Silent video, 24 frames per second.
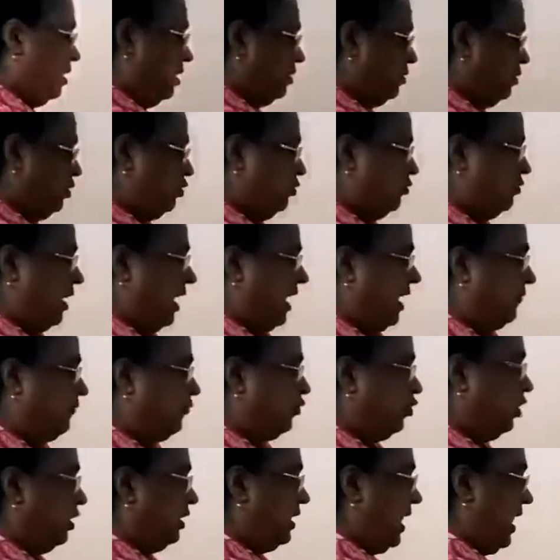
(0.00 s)
you have
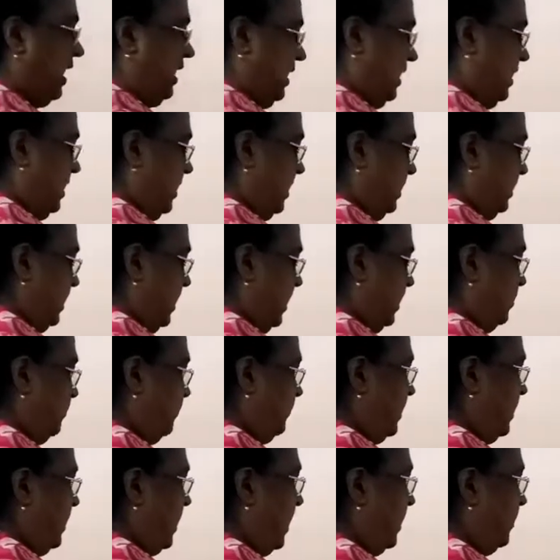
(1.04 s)
got idea that
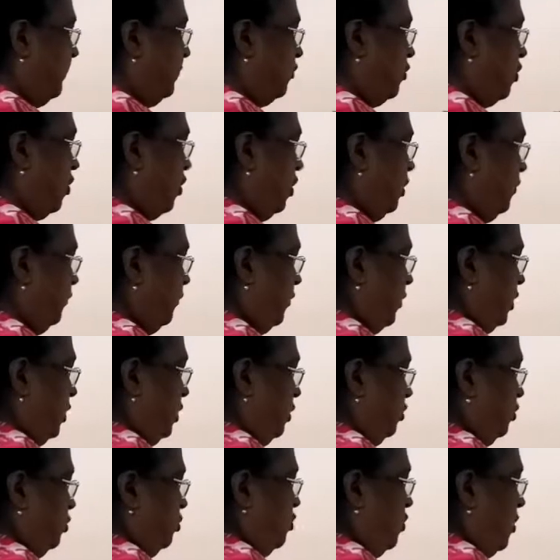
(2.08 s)
we have got for
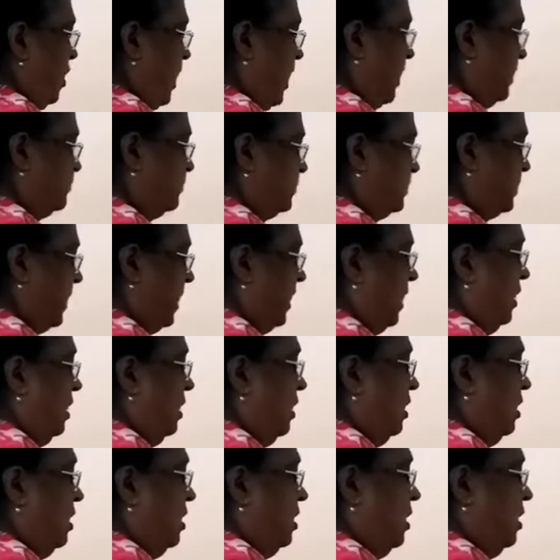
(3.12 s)
two half cell.
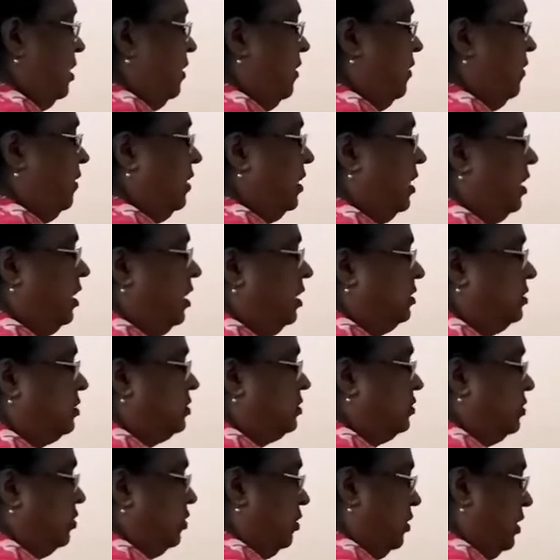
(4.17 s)

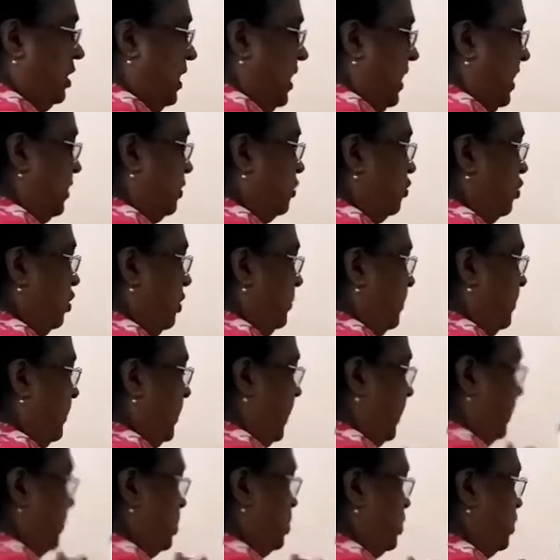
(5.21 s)
So electrode
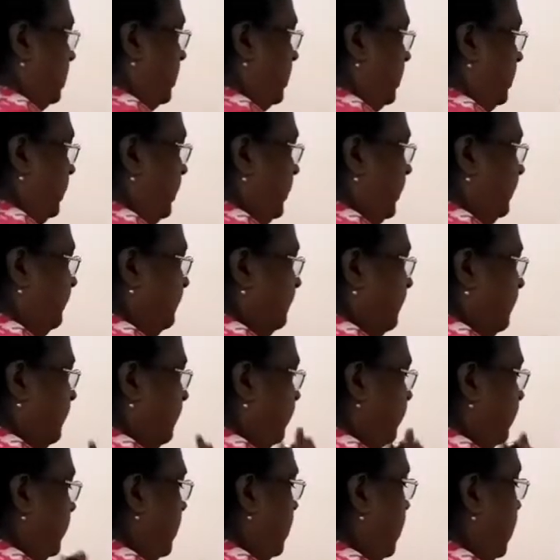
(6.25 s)
potential
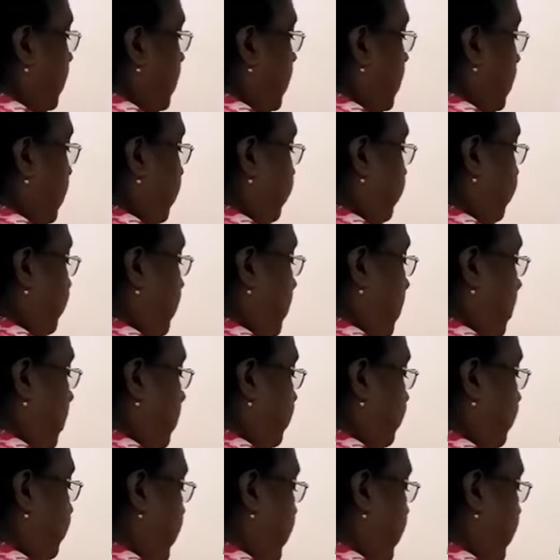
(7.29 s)
for